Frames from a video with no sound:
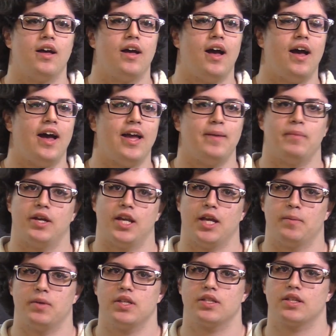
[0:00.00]
Hi, my
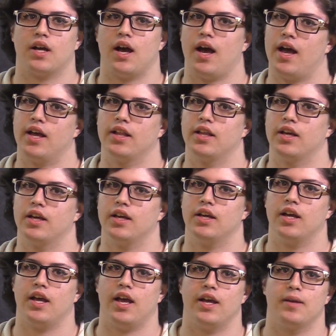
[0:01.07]
name is
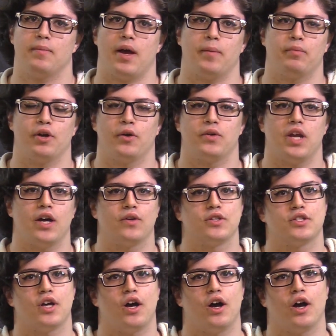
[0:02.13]
Kylie and my
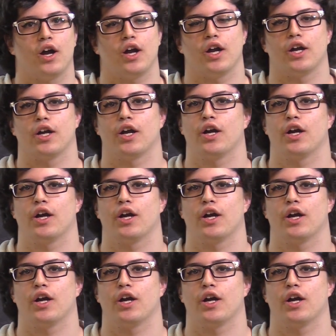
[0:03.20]
pronouns are